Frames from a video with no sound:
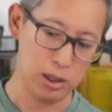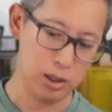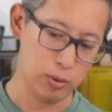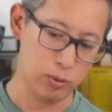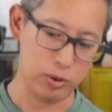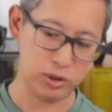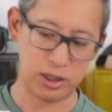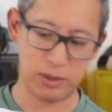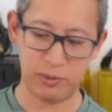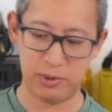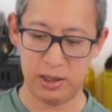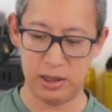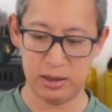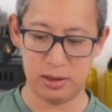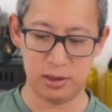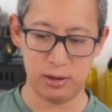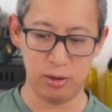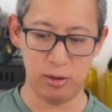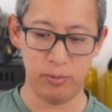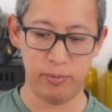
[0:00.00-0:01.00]
which I'm going to
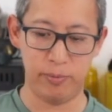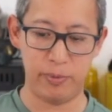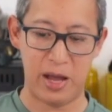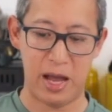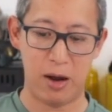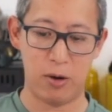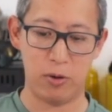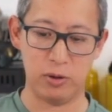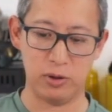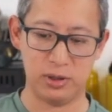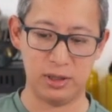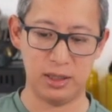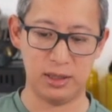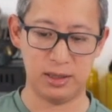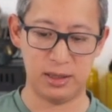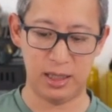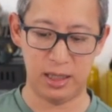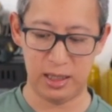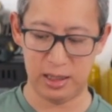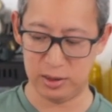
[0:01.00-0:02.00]
assume powers this
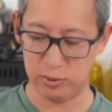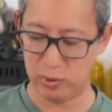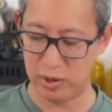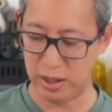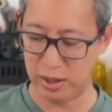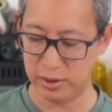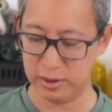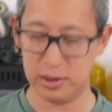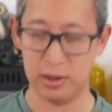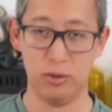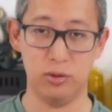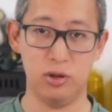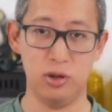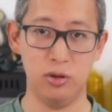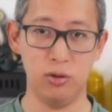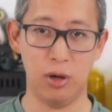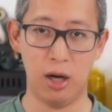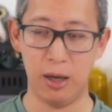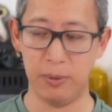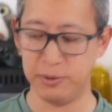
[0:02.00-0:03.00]
thing as well. So
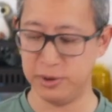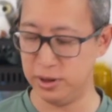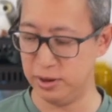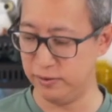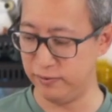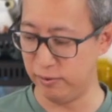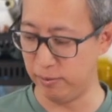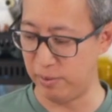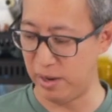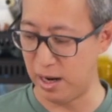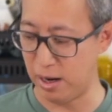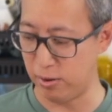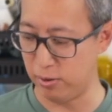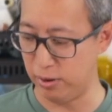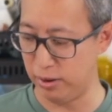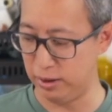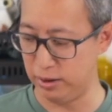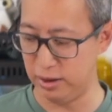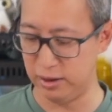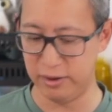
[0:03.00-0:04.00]
two options for
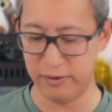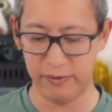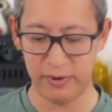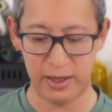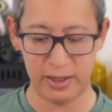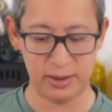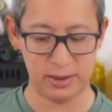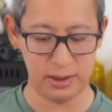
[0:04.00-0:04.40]
powering the device